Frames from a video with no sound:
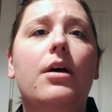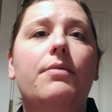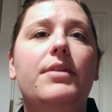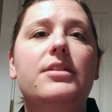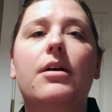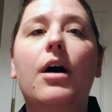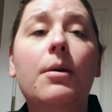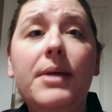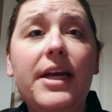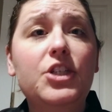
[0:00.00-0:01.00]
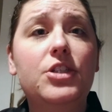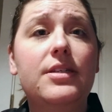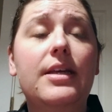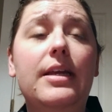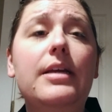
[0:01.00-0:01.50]
These accommodations
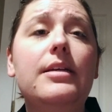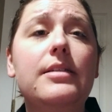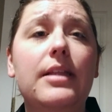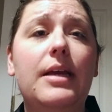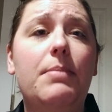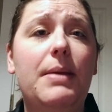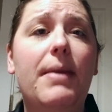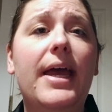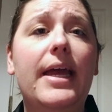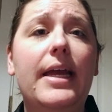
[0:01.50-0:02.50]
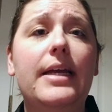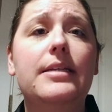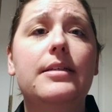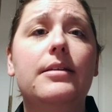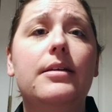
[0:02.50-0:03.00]
can easily be made
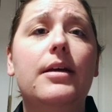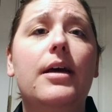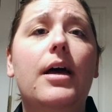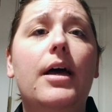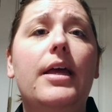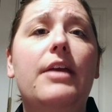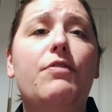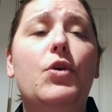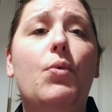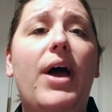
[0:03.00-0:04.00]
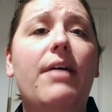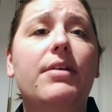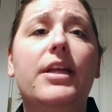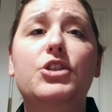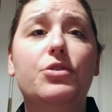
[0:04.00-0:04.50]
if you have a
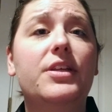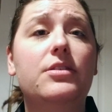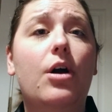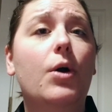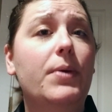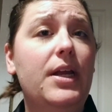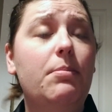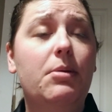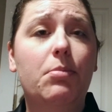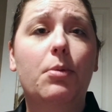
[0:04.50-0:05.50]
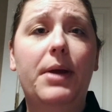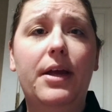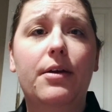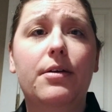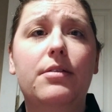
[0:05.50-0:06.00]
lecture that's already been
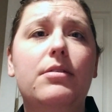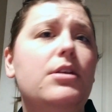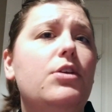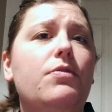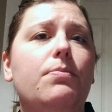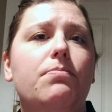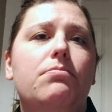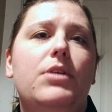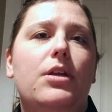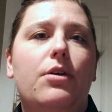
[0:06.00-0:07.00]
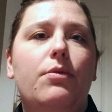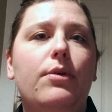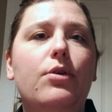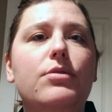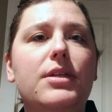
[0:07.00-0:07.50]
prepared, that you
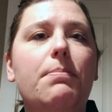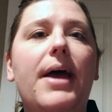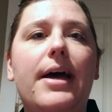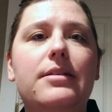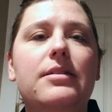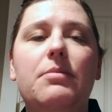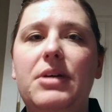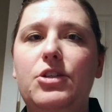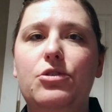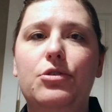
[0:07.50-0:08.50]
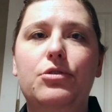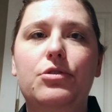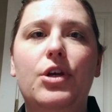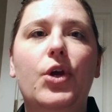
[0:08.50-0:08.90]
used in past semesters.